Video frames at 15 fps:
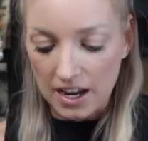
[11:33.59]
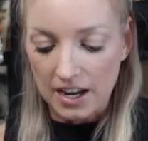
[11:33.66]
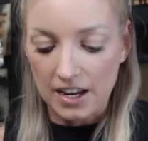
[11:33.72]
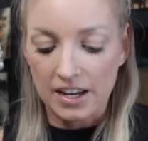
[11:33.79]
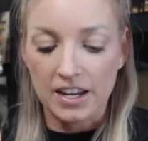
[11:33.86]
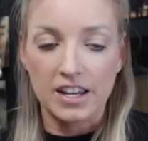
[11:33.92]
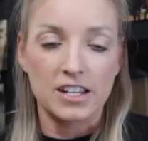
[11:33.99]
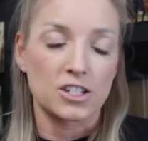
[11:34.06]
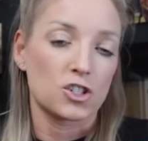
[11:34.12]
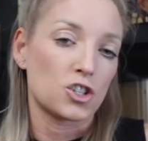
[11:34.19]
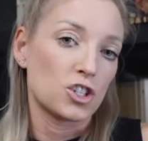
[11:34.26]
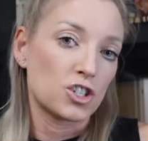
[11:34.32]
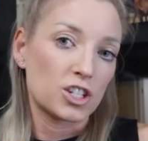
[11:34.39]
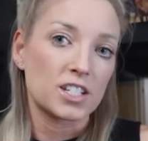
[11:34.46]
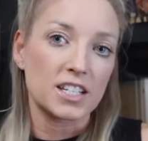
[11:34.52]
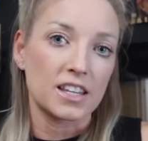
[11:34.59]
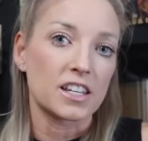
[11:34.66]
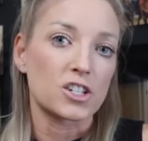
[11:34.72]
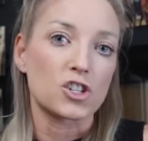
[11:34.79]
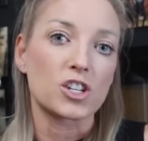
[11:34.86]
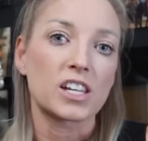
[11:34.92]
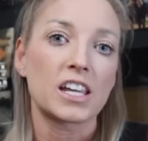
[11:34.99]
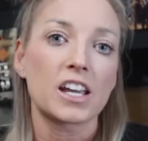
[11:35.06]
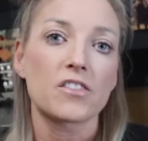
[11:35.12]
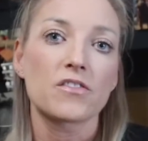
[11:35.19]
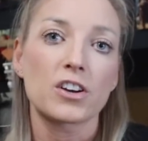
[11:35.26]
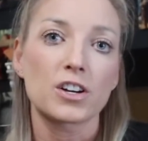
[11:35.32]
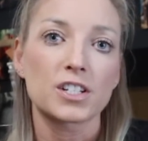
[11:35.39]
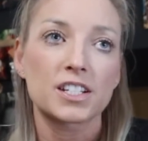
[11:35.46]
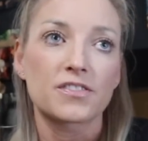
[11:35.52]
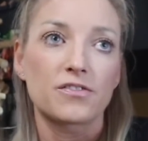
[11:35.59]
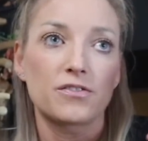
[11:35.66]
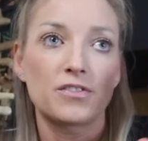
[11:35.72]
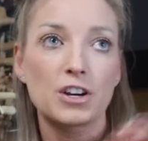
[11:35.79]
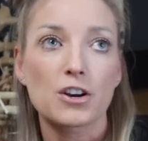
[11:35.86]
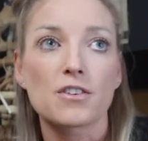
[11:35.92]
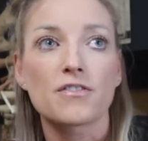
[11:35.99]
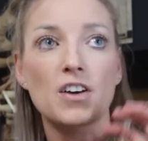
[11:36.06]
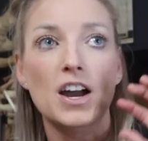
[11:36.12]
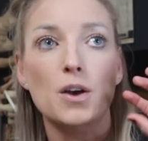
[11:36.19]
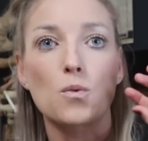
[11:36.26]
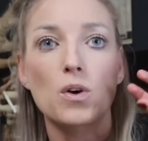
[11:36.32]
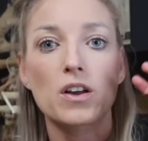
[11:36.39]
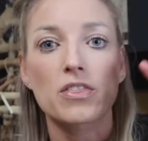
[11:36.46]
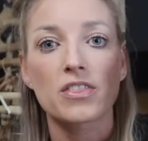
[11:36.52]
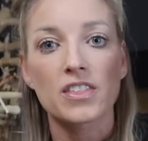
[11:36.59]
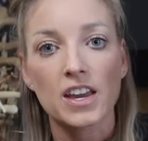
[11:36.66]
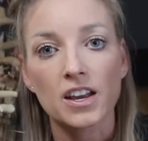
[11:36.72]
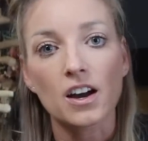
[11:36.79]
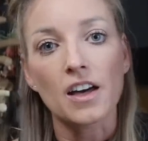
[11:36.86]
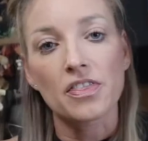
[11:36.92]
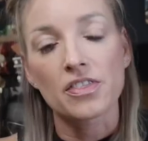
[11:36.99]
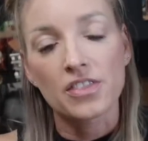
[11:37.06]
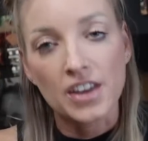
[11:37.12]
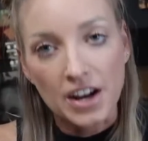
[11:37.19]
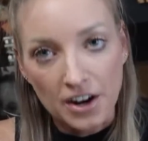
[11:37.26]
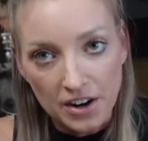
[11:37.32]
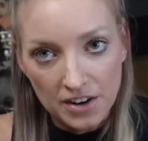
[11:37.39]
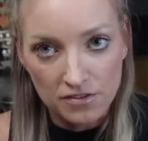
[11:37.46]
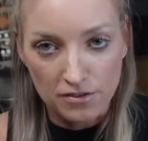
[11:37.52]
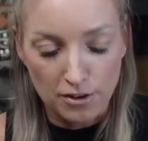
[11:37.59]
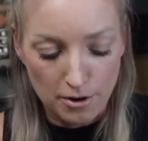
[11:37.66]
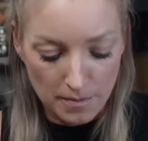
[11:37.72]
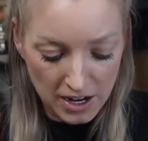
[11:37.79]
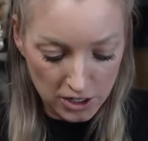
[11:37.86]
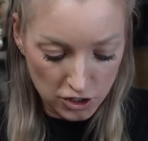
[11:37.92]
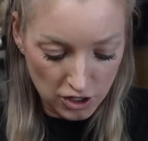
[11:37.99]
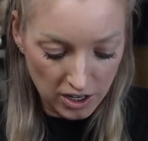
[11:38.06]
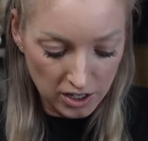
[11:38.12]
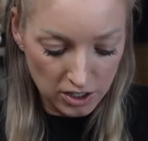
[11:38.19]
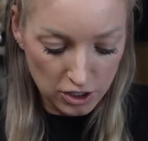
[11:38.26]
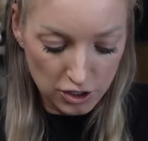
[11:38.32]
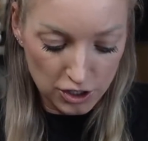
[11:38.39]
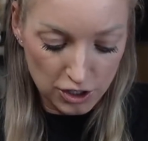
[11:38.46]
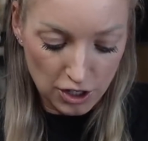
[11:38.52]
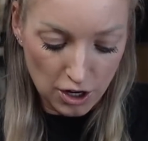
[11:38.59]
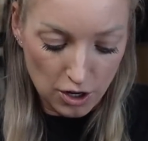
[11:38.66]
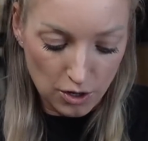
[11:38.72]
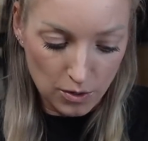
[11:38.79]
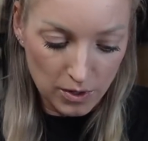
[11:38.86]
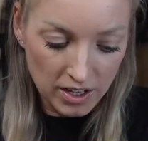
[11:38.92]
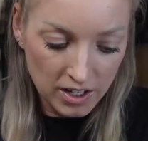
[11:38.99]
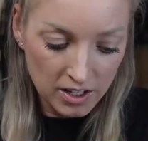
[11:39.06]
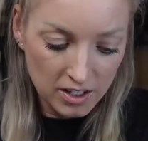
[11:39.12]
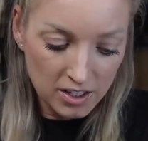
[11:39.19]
and she just said that she can't verify where they got their information. So